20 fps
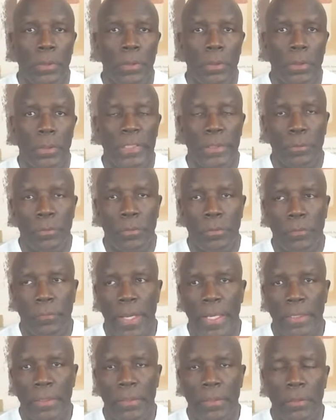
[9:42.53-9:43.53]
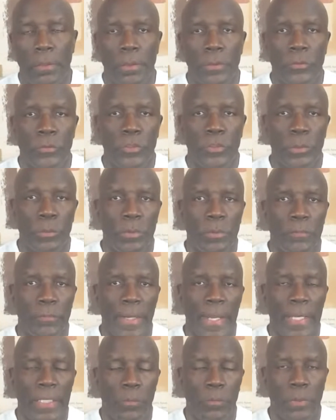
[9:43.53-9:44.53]
he was fighting or she was
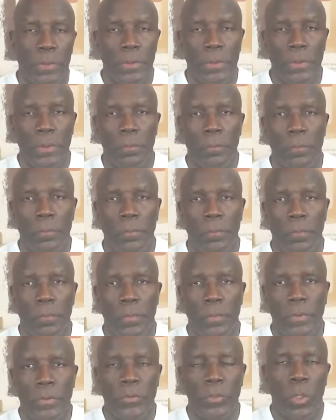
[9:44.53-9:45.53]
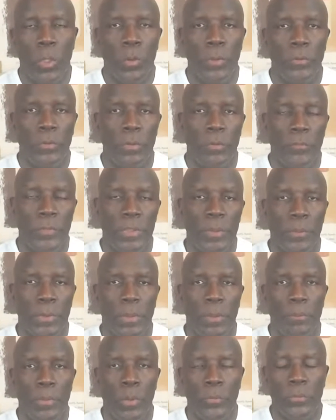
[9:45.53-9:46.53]
fighting with him. It's always the
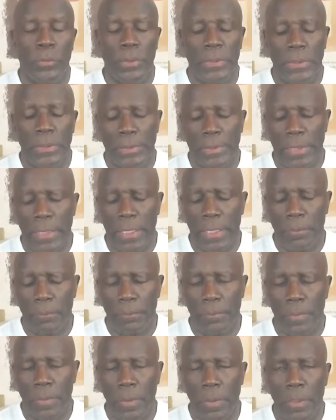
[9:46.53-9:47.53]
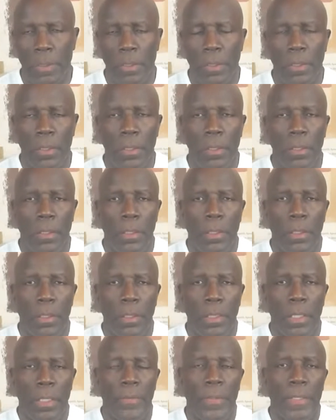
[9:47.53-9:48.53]
female mostly the time.
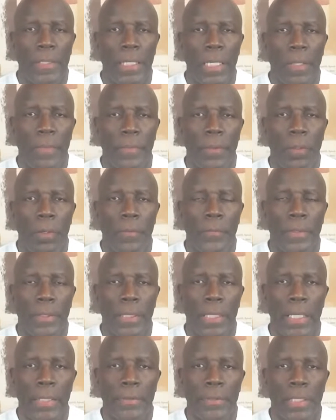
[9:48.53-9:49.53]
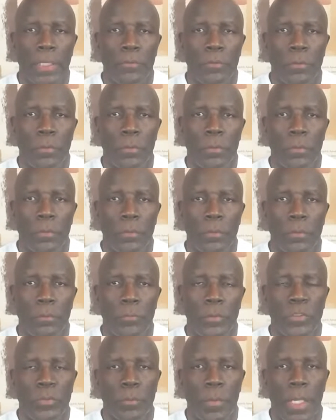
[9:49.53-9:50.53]
Then I thought that I never
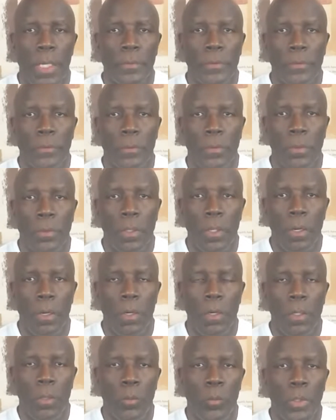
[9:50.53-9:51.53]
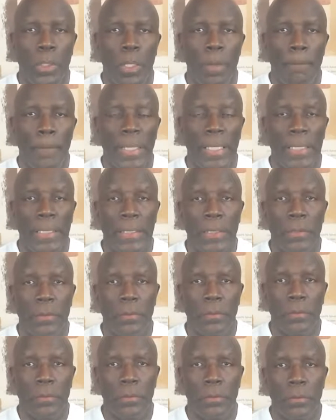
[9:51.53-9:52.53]
responded to a call where a
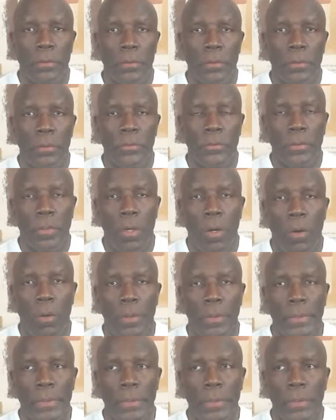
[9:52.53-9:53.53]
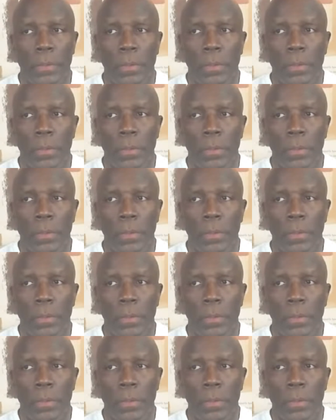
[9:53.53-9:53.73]
man is calling